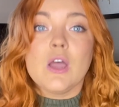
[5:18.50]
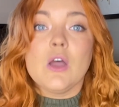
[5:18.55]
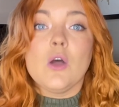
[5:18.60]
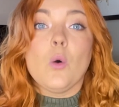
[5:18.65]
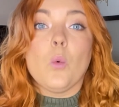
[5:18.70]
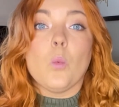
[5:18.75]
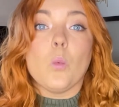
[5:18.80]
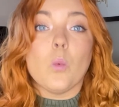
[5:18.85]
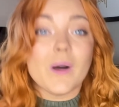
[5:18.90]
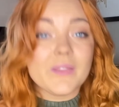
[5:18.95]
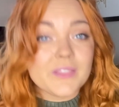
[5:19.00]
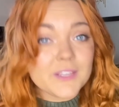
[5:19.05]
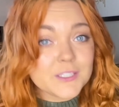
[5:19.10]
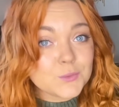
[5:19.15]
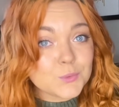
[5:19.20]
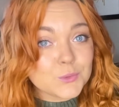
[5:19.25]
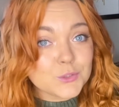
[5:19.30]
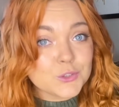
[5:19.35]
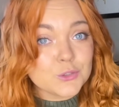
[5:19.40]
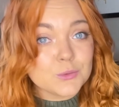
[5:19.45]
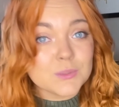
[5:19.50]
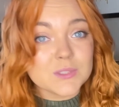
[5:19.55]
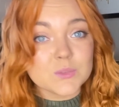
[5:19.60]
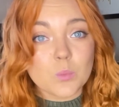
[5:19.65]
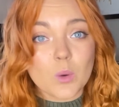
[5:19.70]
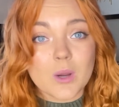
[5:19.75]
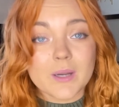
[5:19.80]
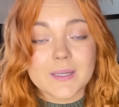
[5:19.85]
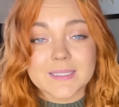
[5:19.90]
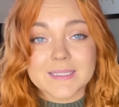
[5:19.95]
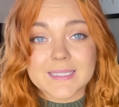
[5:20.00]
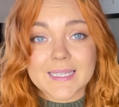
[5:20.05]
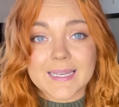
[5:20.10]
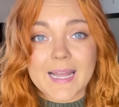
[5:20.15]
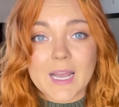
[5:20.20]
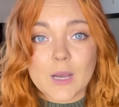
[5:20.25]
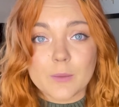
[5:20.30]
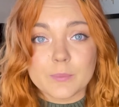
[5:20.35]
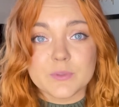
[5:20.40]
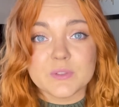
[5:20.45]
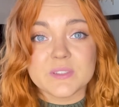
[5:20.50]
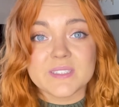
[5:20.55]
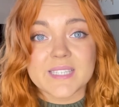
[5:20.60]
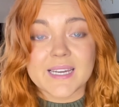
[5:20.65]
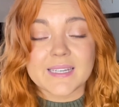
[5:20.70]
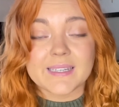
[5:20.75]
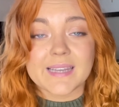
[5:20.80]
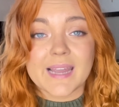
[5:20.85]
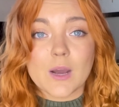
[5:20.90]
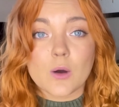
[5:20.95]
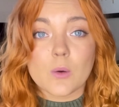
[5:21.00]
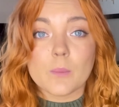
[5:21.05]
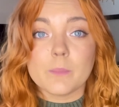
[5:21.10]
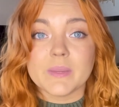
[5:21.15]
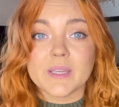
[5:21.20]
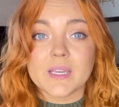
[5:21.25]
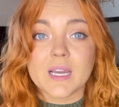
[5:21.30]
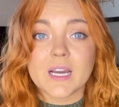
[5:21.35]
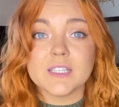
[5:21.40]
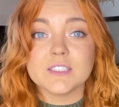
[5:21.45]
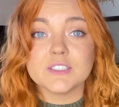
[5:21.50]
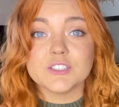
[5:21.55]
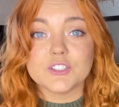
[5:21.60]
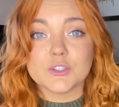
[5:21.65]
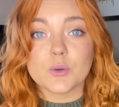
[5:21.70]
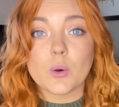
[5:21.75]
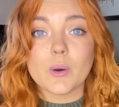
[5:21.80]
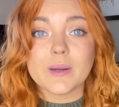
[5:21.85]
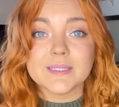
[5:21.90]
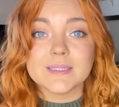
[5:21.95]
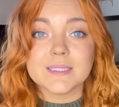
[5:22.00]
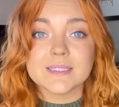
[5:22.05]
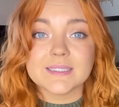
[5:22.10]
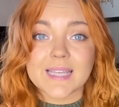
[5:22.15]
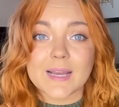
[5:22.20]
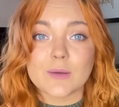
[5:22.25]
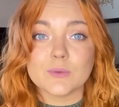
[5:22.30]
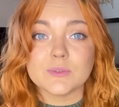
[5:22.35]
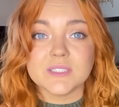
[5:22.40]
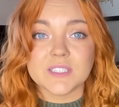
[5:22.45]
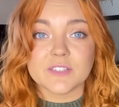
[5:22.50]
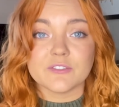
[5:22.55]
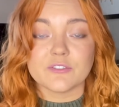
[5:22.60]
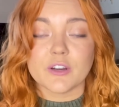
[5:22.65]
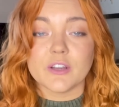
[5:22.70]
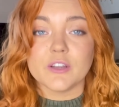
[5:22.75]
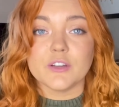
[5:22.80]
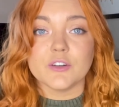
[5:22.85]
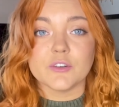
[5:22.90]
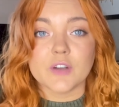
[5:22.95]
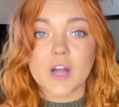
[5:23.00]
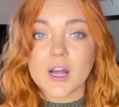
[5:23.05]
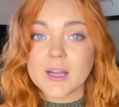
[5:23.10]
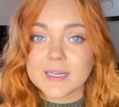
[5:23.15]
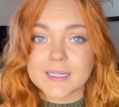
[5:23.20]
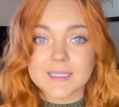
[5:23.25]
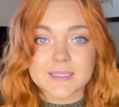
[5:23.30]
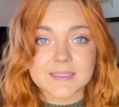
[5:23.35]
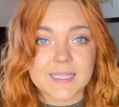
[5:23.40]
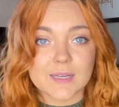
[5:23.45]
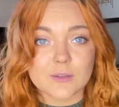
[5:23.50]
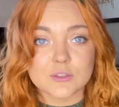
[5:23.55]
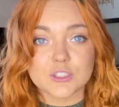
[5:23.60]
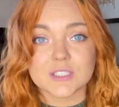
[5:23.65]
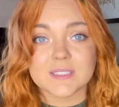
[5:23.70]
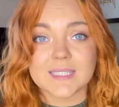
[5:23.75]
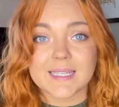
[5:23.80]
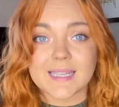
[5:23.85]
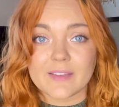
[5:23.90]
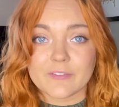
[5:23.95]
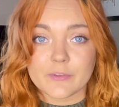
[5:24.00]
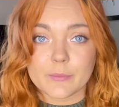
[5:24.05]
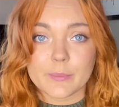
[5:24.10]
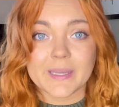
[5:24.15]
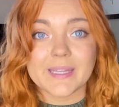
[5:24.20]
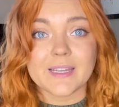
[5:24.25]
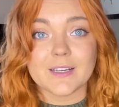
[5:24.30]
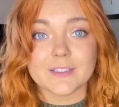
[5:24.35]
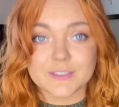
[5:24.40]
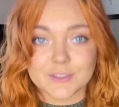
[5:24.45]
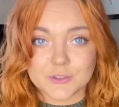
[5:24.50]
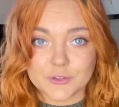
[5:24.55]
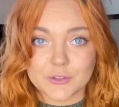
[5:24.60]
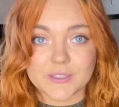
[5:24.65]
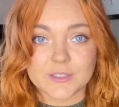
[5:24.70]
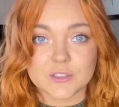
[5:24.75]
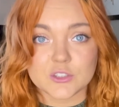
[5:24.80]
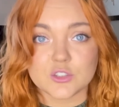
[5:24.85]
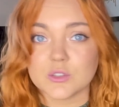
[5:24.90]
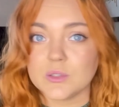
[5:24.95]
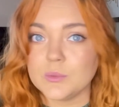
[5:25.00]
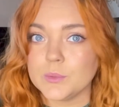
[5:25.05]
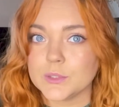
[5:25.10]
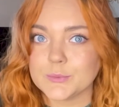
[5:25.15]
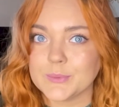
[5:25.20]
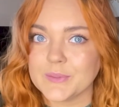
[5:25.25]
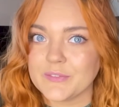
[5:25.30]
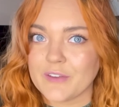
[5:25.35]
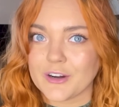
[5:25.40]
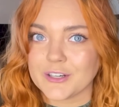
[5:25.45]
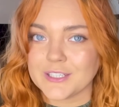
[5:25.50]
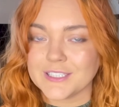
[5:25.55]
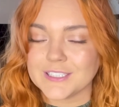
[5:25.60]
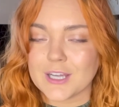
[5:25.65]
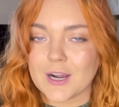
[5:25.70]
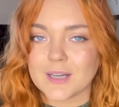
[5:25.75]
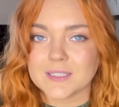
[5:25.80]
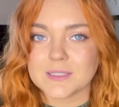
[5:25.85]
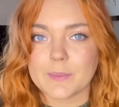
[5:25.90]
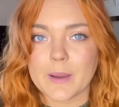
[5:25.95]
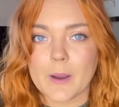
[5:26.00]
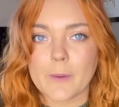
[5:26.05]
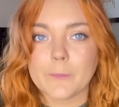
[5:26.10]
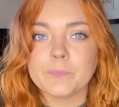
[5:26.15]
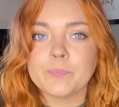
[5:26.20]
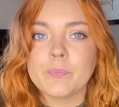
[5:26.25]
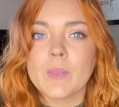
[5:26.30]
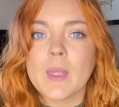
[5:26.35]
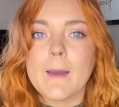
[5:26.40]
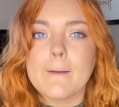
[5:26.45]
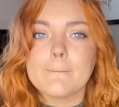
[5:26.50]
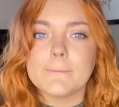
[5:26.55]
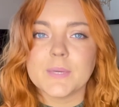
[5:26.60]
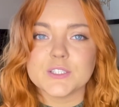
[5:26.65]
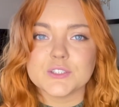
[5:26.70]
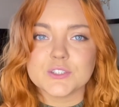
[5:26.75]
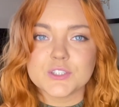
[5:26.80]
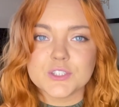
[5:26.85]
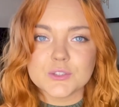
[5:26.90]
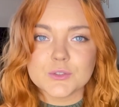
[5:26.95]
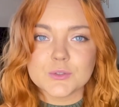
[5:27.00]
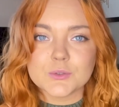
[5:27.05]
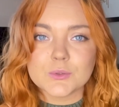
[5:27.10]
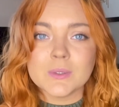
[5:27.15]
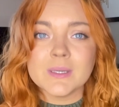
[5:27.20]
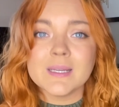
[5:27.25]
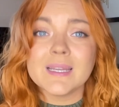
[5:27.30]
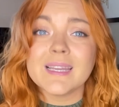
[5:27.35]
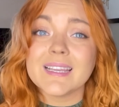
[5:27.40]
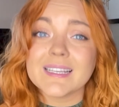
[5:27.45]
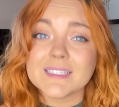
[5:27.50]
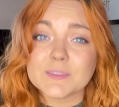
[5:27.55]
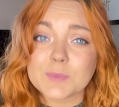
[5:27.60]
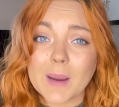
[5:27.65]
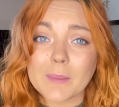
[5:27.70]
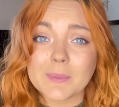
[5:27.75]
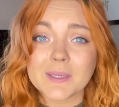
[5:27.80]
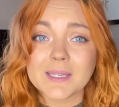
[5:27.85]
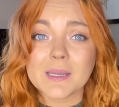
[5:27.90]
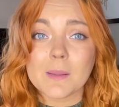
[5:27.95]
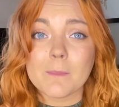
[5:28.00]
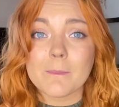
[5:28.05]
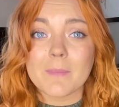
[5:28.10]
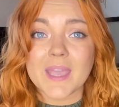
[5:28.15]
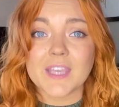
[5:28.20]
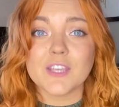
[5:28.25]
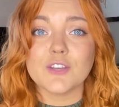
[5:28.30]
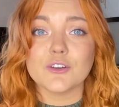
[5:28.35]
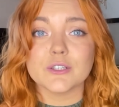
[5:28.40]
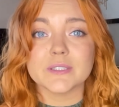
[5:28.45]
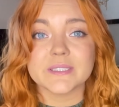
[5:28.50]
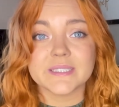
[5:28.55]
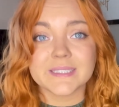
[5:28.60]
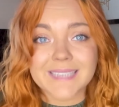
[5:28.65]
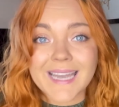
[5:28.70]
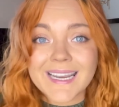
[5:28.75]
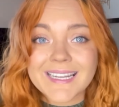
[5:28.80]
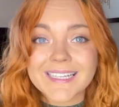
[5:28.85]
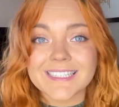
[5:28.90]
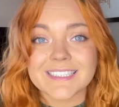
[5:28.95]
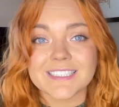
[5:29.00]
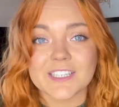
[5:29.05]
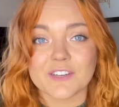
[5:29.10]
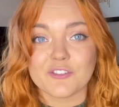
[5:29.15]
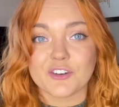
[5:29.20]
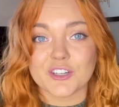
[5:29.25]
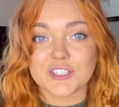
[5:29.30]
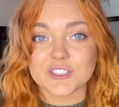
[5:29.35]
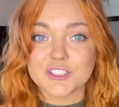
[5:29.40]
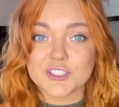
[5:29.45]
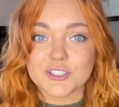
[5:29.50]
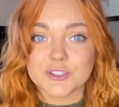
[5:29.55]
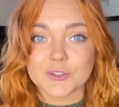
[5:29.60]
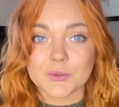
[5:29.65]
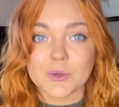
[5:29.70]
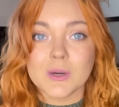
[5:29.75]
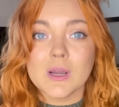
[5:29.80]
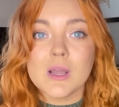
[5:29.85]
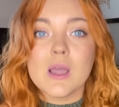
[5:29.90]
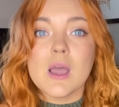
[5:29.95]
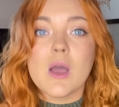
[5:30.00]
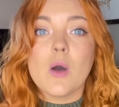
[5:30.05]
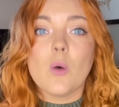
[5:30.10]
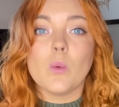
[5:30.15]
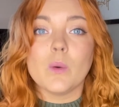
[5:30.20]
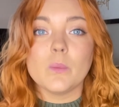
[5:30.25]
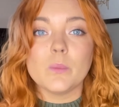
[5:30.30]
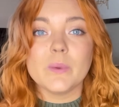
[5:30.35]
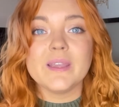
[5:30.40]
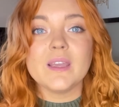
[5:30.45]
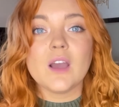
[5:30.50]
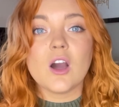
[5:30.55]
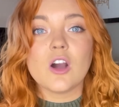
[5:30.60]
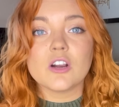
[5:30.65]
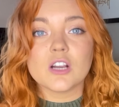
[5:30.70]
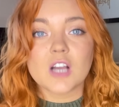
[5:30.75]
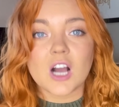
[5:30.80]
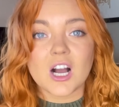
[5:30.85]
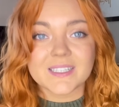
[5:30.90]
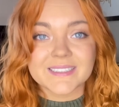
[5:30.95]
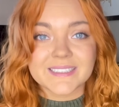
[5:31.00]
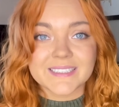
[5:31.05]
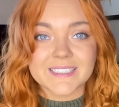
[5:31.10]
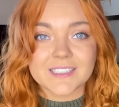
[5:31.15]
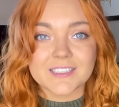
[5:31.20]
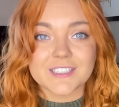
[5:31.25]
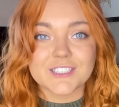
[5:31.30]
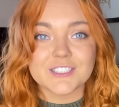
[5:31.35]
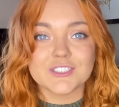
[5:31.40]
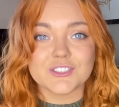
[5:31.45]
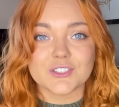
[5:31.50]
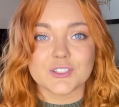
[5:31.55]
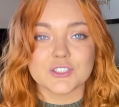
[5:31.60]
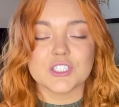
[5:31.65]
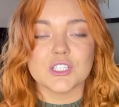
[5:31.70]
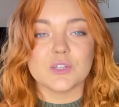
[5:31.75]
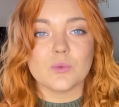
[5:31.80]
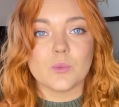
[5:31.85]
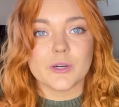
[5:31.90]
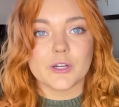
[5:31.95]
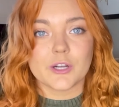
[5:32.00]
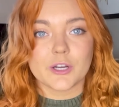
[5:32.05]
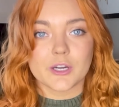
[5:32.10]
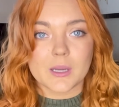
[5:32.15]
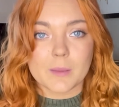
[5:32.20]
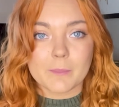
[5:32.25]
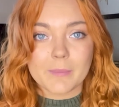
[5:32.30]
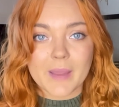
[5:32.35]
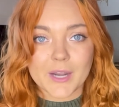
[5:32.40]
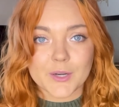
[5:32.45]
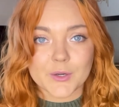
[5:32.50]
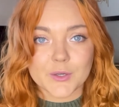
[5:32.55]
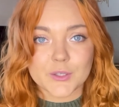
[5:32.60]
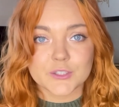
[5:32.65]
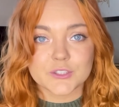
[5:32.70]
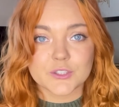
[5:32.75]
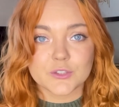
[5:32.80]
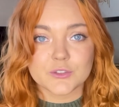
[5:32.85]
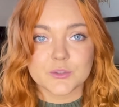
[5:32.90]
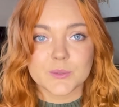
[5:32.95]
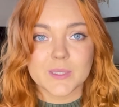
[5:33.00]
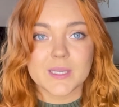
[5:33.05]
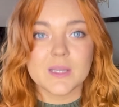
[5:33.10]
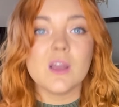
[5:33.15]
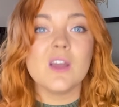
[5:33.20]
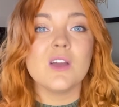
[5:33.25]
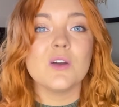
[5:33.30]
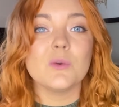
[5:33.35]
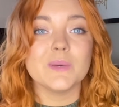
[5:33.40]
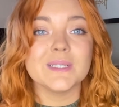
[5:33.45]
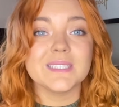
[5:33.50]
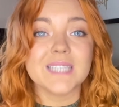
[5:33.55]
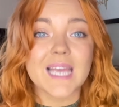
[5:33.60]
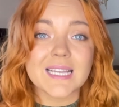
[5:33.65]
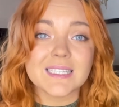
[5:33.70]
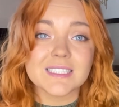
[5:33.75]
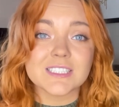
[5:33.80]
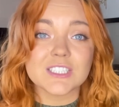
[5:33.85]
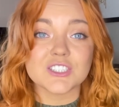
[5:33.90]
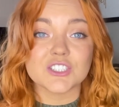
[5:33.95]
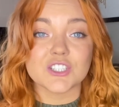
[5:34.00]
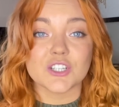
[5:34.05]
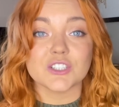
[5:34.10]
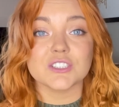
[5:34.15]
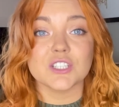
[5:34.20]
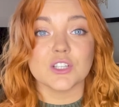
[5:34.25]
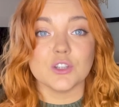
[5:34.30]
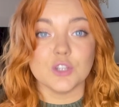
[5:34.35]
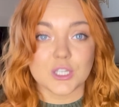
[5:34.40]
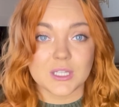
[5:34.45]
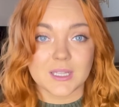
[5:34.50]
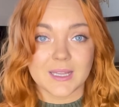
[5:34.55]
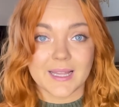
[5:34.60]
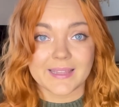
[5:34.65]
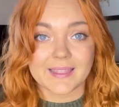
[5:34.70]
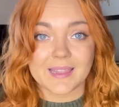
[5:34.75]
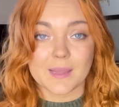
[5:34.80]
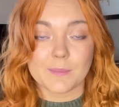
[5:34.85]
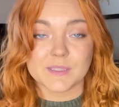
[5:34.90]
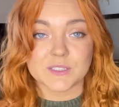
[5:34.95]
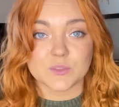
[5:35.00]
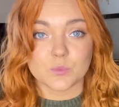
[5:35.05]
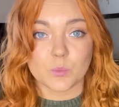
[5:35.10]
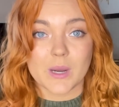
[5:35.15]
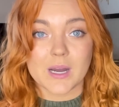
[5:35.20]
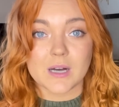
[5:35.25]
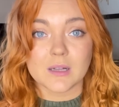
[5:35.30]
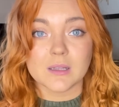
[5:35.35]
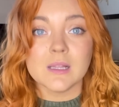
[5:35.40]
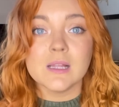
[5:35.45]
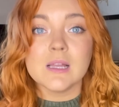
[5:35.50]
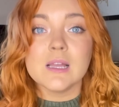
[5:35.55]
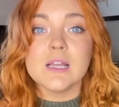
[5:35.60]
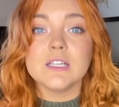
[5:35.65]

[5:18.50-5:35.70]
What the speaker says: What this will do is, one, it's going to help you stand out because you're going to sound different. You're not going to sound just like everybody else in your industry, which we've already talked about. But two, it's probably going to make your aesthetic different too. When we are constantly searching what our competitors are doing, we tend to start to look like them as well.